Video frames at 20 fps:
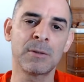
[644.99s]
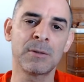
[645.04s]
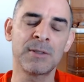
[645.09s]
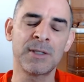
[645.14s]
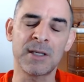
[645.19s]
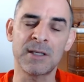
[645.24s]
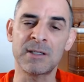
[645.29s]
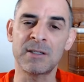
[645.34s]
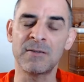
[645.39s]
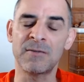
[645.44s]

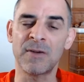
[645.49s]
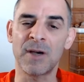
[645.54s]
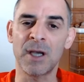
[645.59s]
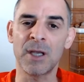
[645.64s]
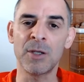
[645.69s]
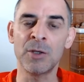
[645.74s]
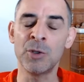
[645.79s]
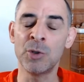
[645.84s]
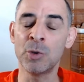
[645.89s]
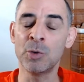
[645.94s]
testify,
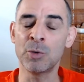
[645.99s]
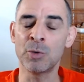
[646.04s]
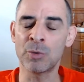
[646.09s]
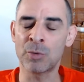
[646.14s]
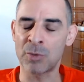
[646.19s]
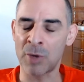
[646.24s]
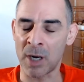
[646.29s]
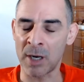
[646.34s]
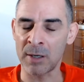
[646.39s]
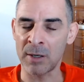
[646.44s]
you
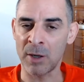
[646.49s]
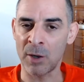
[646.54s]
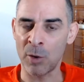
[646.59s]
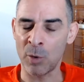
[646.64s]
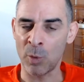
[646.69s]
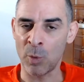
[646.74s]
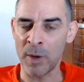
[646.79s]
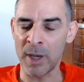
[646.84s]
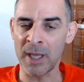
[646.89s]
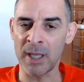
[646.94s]
run
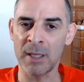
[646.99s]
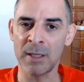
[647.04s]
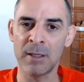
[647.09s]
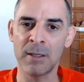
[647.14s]
away,